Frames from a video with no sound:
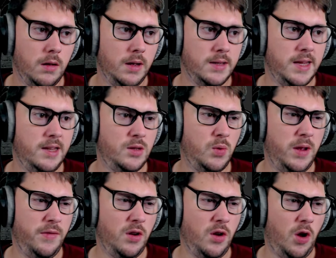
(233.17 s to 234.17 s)
Is Easel
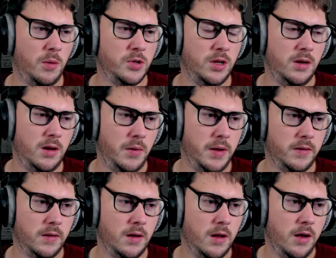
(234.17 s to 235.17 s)
even an option? No, it
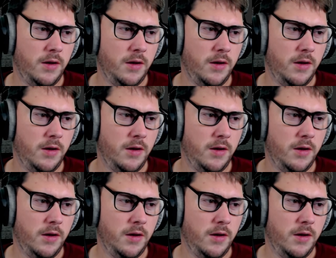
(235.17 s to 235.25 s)
isn't.